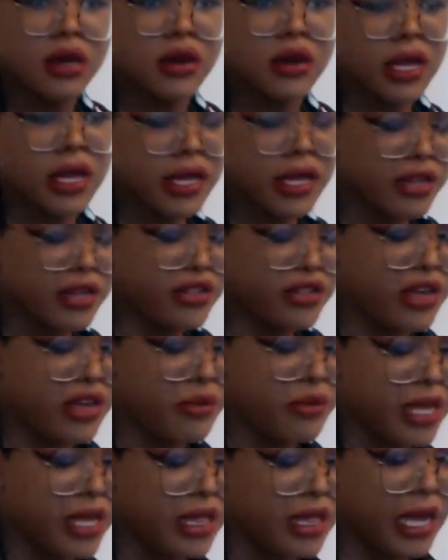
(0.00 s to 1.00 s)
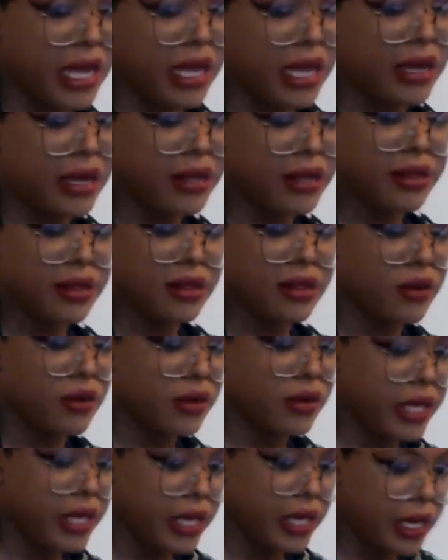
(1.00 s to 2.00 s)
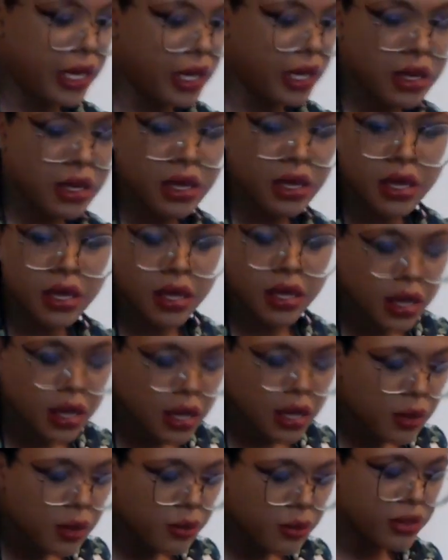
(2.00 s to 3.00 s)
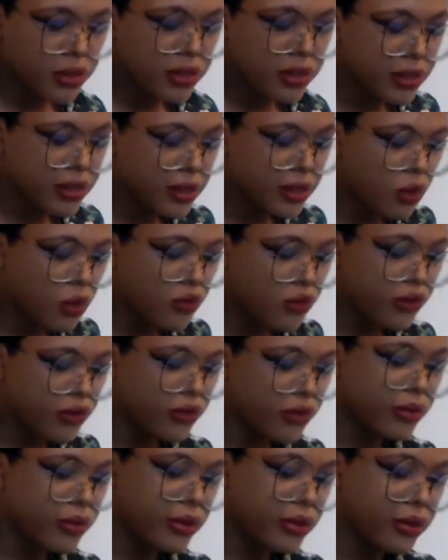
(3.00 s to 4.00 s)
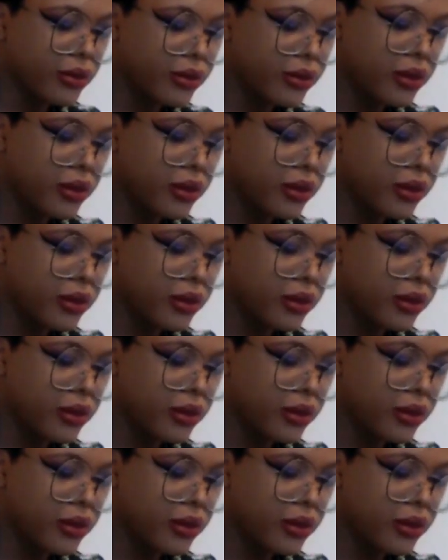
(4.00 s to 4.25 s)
Girl, I need to shave my legs, low key. Putting this glue over